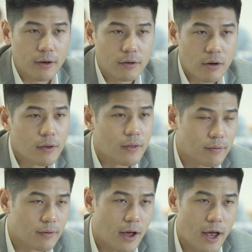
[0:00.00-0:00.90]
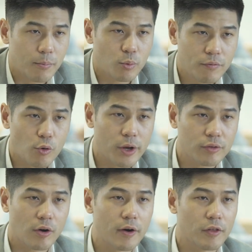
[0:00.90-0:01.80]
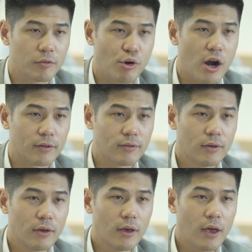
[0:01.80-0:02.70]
as a mechanism to fairly and transparently